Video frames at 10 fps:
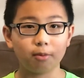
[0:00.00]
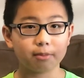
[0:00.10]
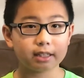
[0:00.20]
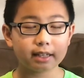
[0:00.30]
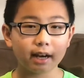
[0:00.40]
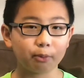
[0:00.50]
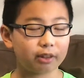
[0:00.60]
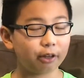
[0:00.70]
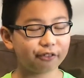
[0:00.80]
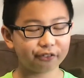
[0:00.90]
yeah,
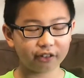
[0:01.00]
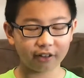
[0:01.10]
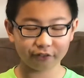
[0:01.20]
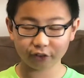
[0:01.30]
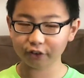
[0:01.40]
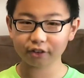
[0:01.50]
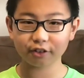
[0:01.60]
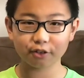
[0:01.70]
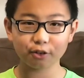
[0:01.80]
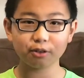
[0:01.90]
without further
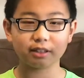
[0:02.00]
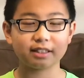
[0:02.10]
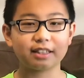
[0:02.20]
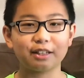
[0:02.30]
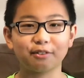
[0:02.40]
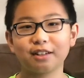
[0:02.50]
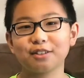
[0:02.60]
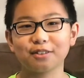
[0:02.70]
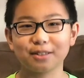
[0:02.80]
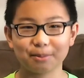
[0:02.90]
ado, let's get right into
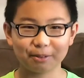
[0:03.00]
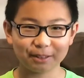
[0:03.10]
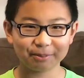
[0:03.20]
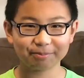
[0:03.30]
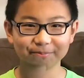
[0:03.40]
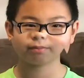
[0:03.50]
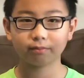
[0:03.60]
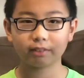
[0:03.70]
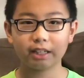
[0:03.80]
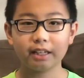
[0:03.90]
the summary.
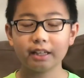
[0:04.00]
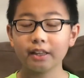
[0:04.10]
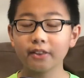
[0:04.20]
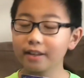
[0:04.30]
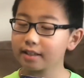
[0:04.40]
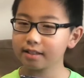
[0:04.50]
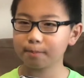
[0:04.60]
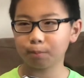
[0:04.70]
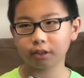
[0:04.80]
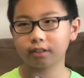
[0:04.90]
This
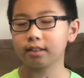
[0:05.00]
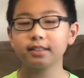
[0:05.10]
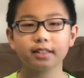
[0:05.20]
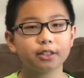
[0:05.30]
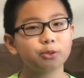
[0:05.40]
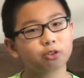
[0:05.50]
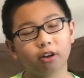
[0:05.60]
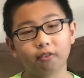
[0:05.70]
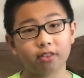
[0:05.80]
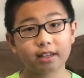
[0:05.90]
book continues
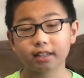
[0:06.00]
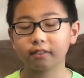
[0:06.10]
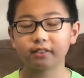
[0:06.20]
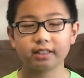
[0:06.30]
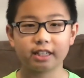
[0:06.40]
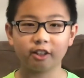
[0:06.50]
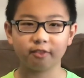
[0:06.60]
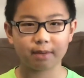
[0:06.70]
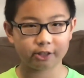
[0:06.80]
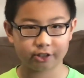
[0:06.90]
off the end of the Tale of
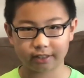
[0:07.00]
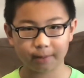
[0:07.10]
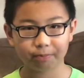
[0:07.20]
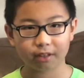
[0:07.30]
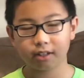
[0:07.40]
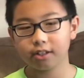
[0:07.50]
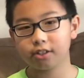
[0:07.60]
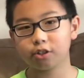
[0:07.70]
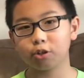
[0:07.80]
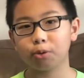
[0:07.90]
Magic.
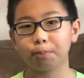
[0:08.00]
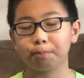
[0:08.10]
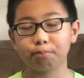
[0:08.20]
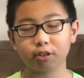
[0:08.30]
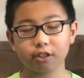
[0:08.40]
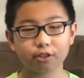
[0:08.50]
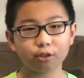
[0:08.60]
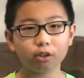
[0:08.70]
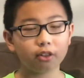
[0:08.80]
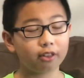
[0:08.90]
So
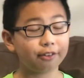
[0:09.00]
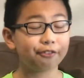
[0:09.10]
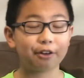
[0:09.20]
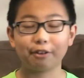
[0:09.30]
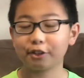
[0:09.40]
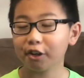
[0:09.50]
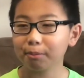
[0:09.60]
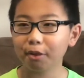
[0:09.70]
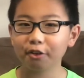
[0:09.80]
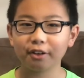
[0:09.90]
Bristol, the fairy
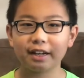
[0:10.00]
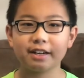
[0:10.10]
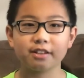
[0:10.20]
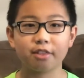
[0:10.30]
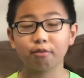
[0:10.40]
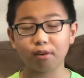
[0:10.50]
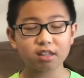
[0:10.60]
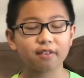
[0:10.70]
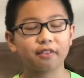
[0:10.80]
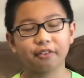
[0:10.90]
godmother, and the rest
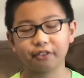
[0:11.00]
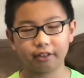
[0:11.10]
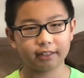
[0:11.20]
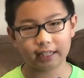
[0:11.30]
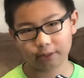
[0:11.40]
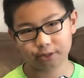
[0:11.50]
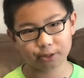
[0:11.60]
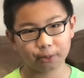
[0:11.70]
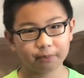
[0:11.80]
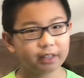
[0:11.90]
of the fairy
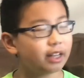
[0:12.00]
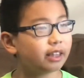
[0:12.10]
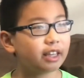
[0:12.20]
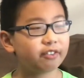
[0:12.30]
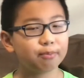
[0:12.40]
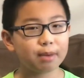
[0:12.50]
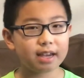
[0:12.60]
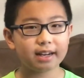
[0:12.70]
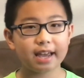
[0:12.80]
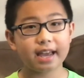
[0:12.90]
council, they've
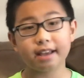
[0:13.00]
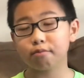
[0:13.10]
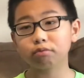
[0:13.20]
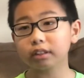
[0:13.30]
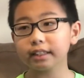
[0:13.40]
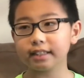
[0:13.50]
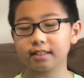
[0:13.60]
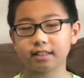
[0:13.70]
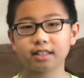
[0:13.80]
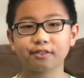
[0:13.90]
made a really
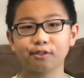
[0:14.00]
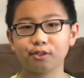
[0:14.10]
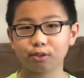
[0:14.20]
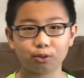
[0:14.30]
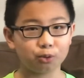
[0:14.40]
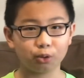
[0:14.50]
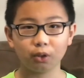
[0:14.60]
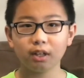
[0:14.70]
successful school.